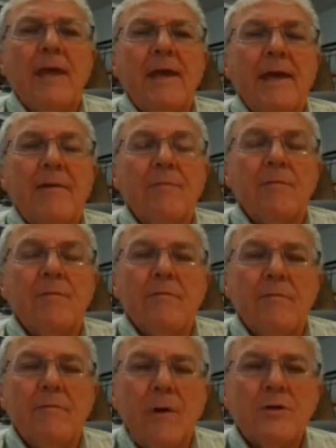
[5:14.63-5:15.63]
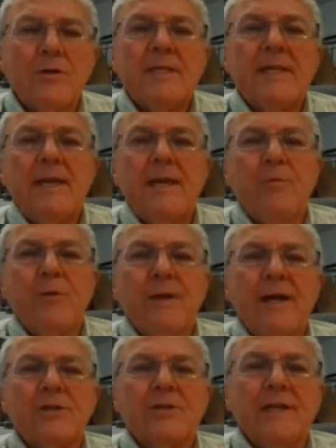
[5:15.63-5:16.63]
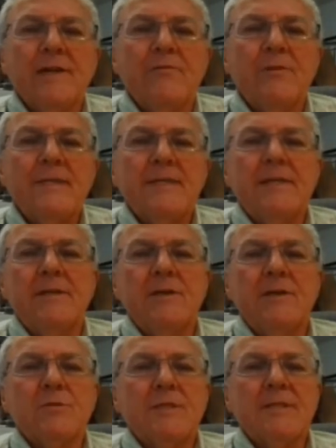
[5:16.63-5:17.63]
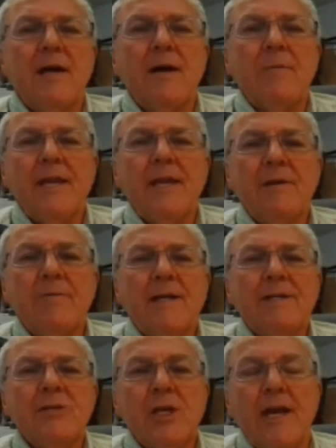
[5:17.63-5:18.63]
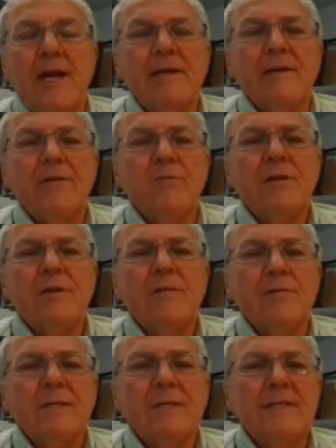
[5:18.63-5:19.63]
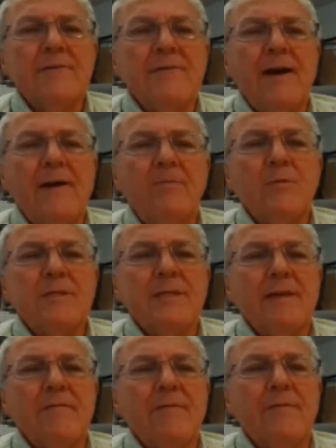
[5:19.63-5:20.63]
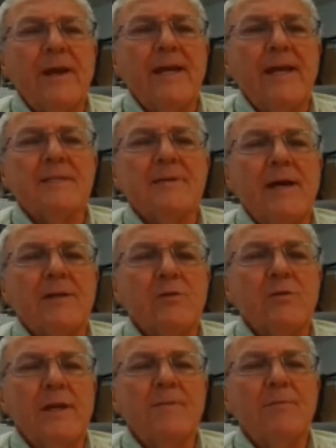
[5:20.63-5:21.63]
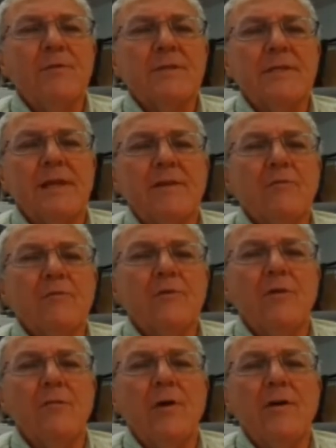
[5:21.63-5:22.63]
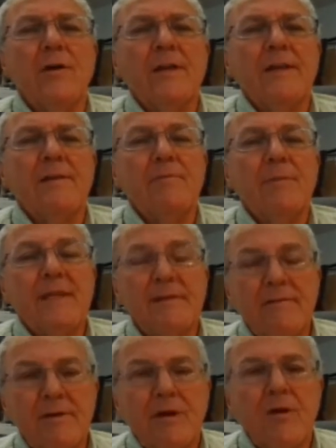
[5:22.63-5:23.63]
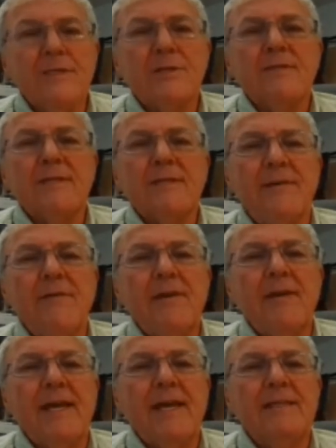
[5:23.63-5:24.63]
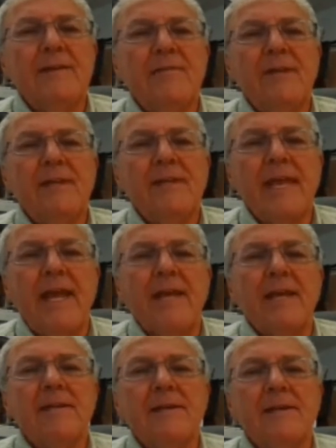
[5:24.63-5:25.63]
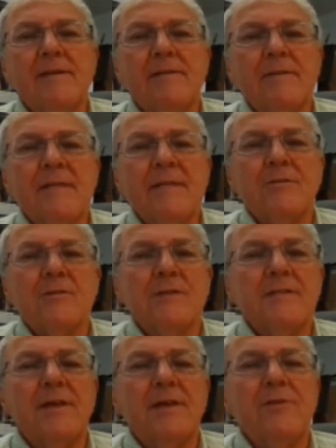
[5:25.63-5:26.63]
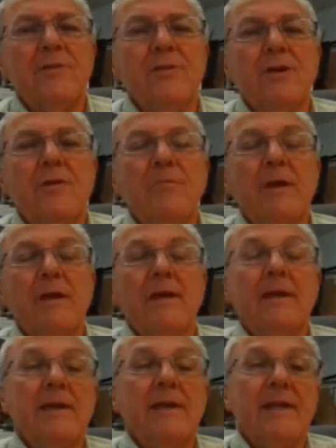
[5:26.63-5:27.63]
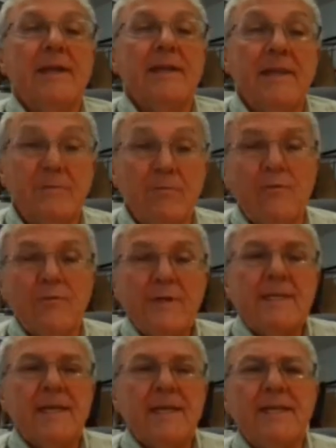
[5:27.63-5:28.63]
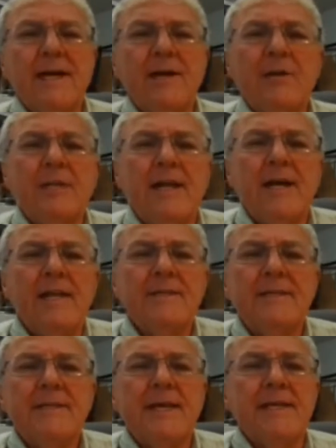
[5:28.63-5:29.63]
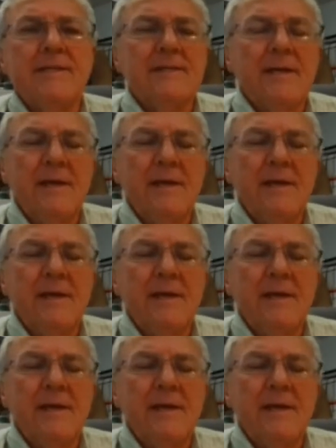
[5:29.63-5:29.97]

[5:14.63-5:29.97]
And most of the hemp production in recent years was dominated by China with over 65%, France about 20% of the world market, but also significant activity in Canada, Eastern and Southern Europe, and then more recently now in the United States.